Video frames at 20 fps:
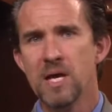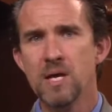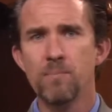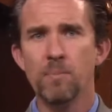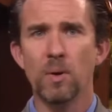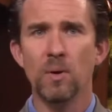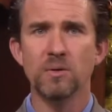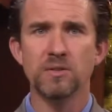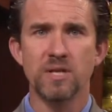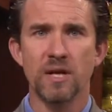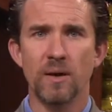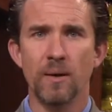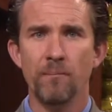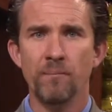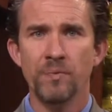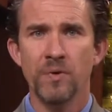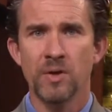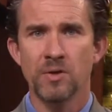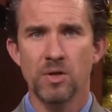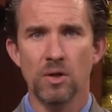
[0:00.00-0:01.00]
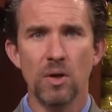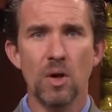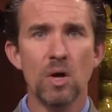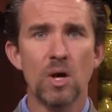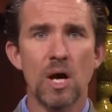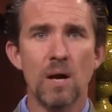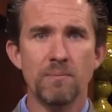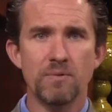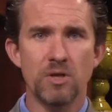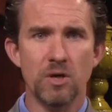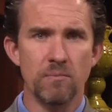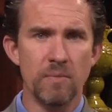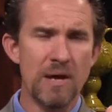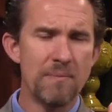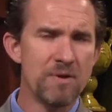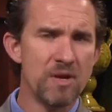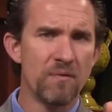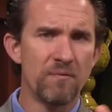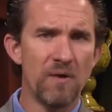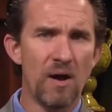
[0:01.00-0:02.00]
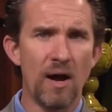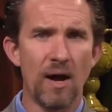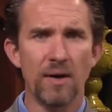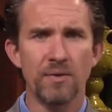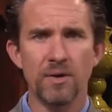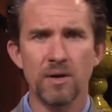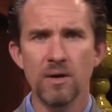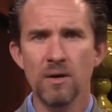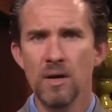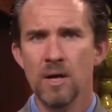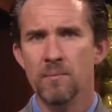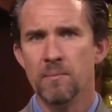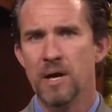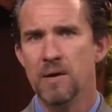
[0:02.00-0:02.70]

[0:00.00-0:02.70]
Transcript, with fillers: people to, to look up to. Maybe your father,